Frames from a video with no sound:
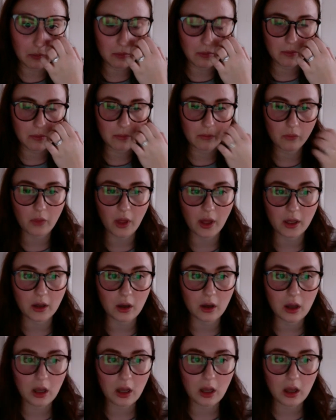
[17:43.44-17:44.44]
like
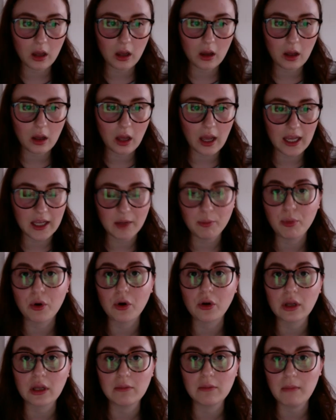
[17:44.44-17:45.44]
April
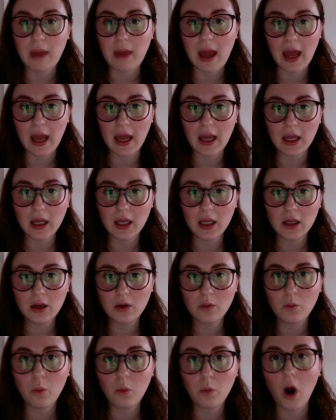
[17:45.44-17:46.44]
and May
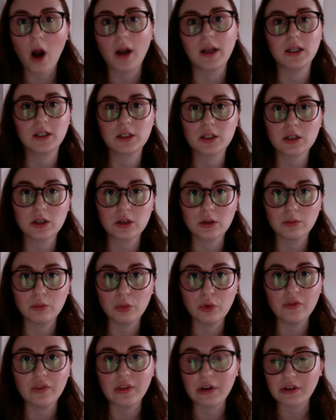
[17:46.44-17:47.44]
wanting to
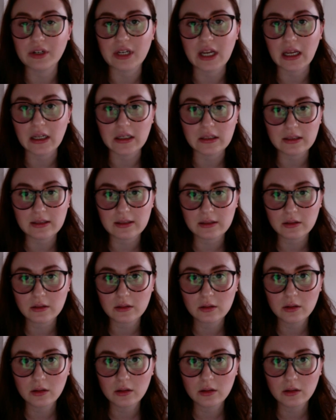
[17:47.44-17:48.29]
move their dates,